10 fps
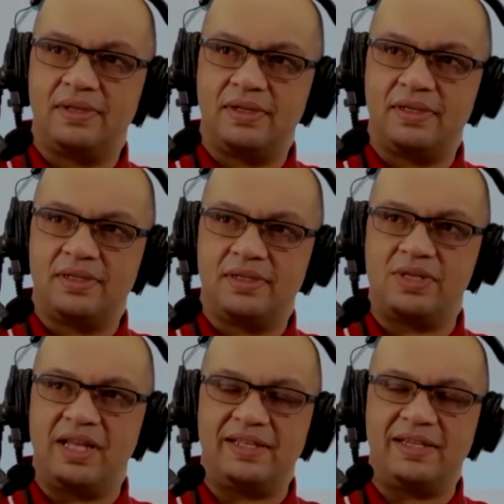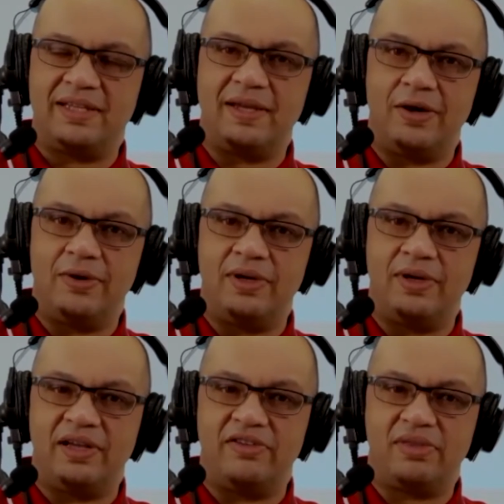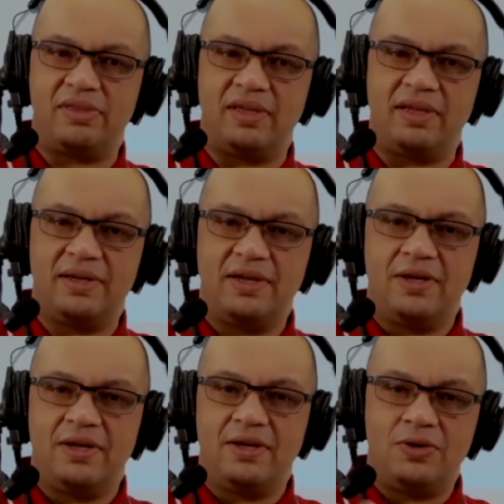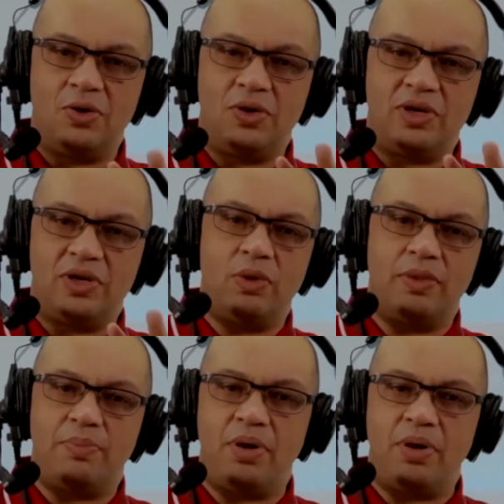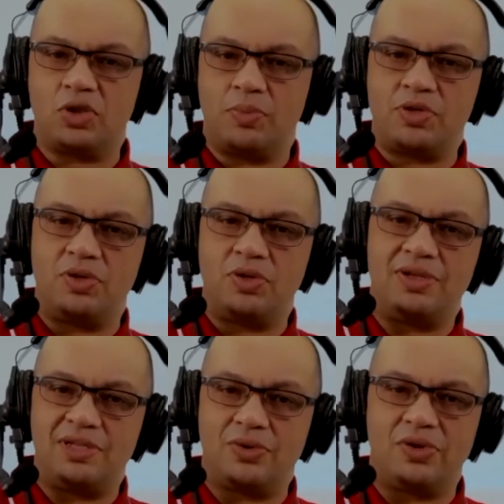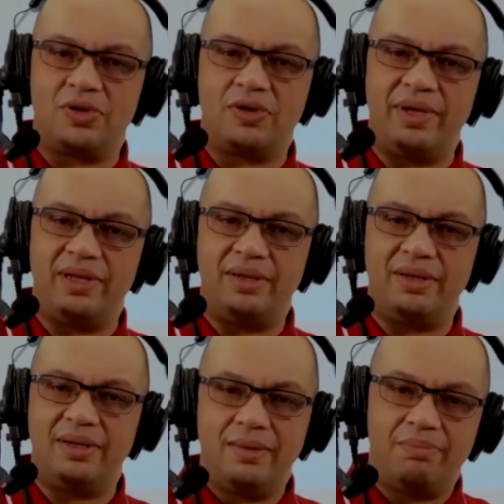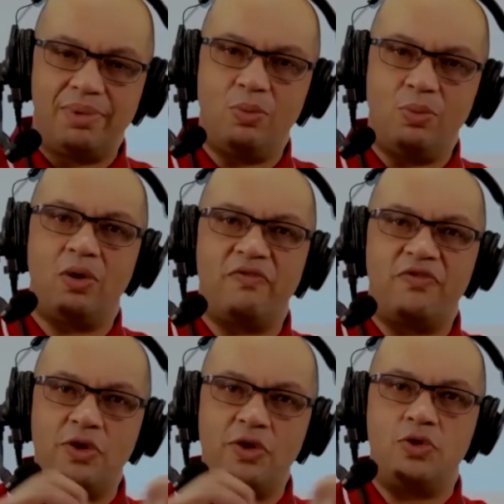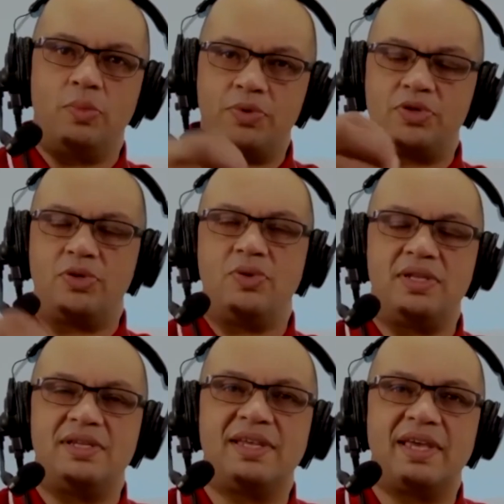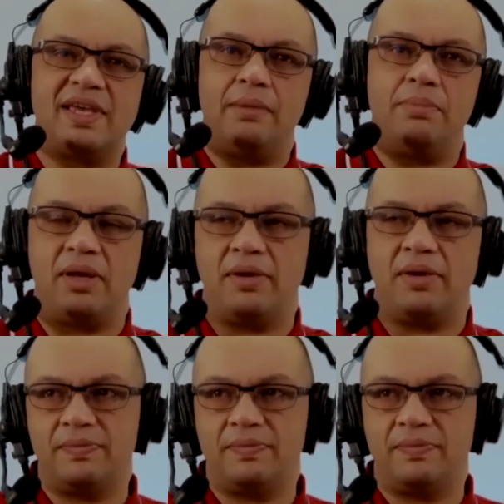So I was letting go and everything, not looking at what the past opportunities could have been, but what future opportunities can be.